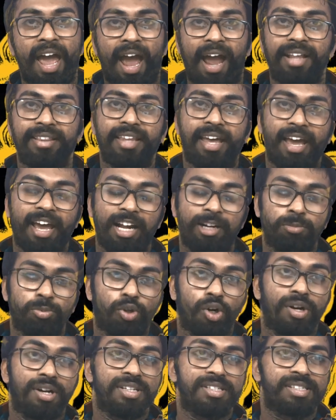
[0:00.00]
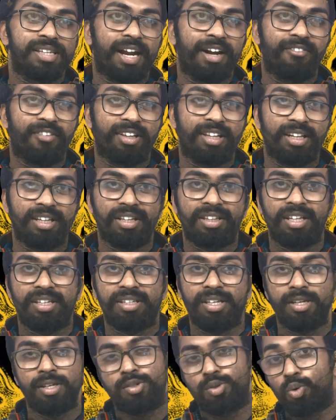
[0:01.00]
and they help to decide whether the
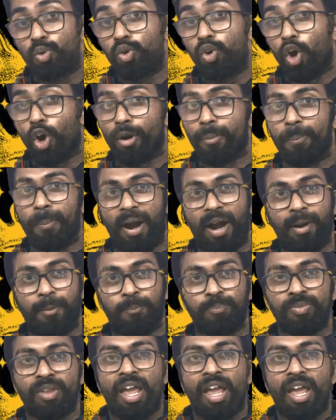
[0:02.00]
Tithi is good or bad.